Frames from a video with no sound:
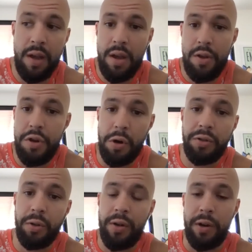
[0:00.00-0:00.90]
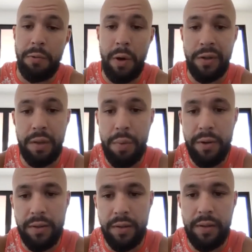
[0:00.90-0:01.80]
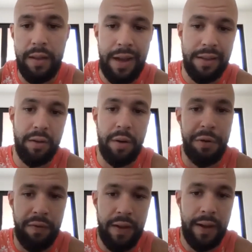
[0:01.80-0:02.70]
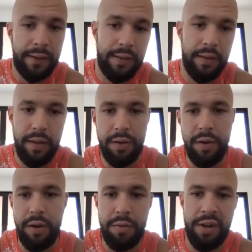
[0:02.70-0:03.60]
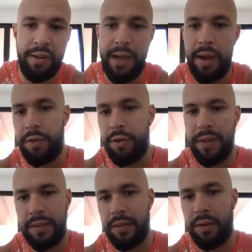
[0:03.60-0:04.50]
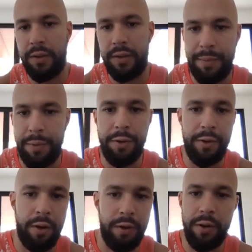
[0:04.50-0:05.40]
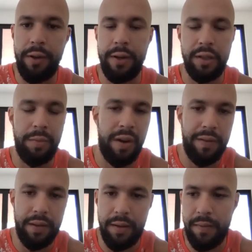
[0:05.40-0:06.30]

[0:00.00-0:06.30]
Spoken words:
you're also going to grow as a person. And that's going to reflect on your bottom line, on your business, on your team, on your leadership, and everything.